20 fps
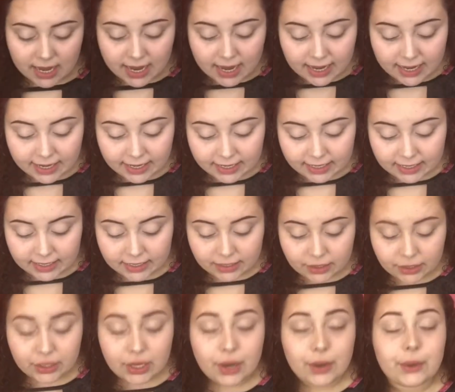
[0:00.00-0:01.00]

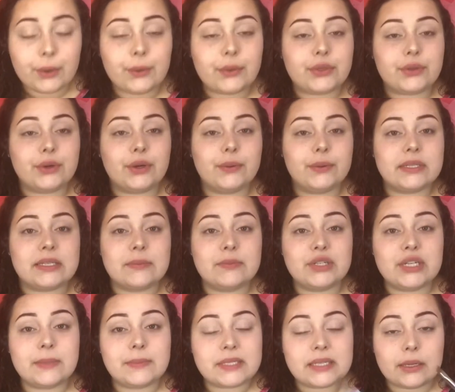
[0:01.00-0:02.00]
and go through with some
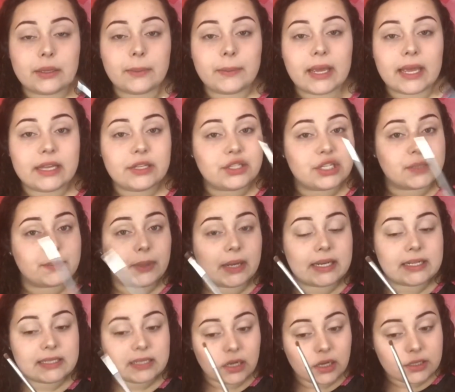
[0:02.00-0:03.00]
gypsum and just
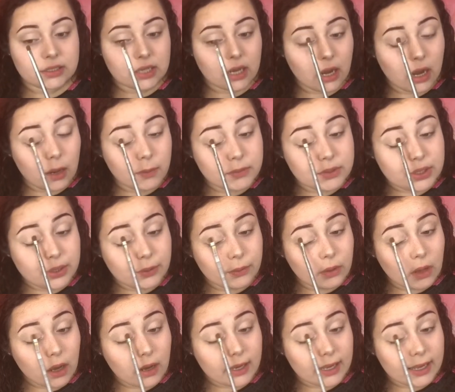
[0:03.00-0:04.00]
place it on top to
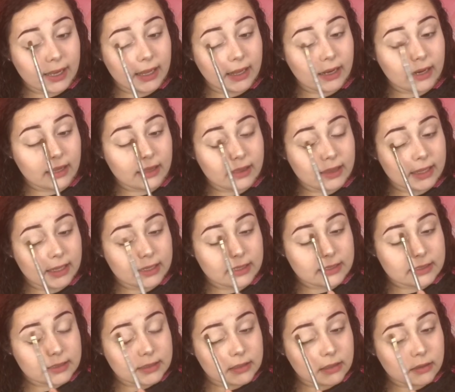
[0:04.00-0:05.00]
lock in
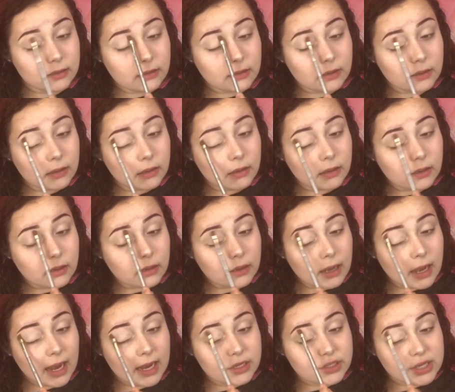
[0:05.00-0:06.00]
this
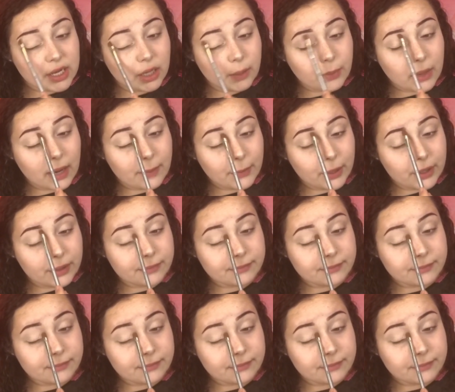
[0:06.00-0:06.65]
eyeshadow primer.